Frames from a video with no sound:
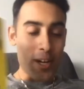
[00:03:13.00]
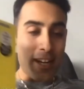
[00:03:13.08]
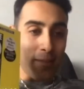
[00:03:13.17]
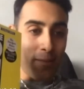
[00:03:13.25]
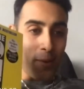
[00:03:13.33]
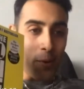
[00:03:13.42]

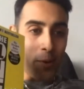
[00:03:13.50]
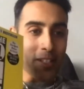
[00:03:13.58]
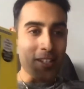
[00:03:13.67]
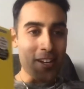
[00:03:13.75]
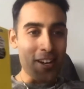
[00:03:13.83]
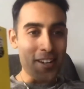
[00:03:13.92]
trying to
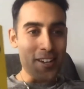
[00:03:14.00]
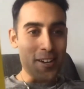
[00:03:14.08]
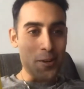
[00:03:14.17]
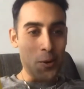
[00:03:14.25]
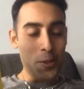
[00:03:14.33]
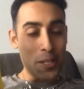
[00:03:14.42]
focus on
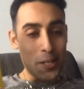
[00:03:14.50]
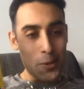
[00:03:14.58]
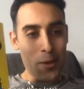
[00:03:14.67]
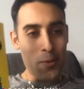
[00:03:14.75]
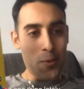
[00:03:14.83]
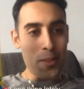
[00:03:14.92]
on only
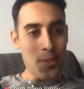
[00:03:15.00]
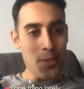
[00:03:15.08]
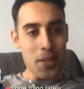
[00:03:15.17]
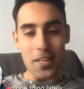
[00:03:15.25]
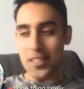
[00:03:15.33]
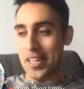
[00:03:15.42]
doing one
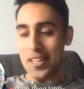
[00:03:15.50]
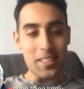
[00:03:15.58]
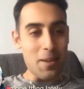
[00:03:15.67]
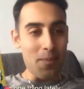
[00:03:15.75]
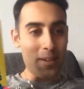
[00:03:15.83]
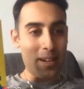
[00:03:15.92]
thing
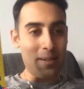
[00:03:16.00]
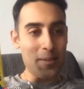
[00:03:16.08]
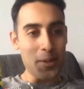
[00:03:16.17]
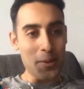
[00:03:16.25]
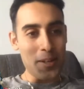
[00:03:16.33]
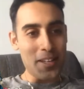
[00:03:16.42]
lately, but I'm
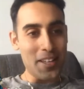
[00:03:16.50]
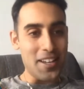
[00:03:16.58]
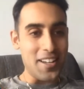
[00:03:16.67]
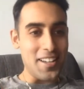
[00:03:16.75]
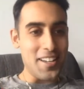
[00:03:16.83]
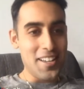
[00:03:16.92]
doing
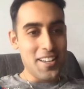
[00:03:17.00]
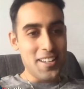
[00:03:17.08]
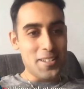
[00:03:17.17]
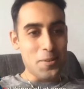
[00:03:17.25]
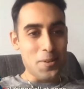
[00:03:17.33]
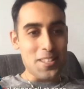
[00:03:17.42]
uh,
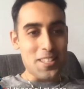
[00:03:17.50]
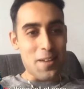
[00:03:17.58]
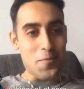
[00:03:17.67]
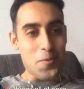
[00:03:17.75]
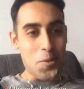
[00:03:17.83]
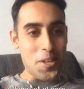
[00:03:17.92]
doing
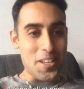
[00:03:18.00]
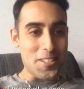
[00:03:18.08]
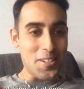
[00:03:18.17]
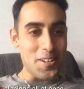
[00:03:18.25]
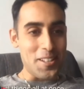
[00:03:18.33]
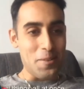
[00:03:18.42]
several
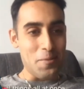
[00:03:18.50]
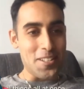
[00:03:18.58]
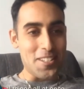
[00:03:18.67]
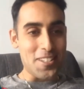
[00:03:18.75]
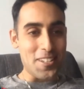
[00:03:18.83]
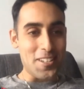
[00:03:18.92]
things all at
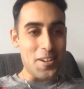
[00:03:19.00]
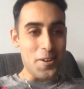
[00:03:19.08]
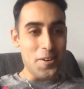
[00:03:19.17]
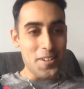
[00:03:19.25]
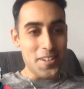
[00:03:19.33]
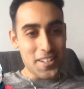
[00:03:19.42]
once, you know?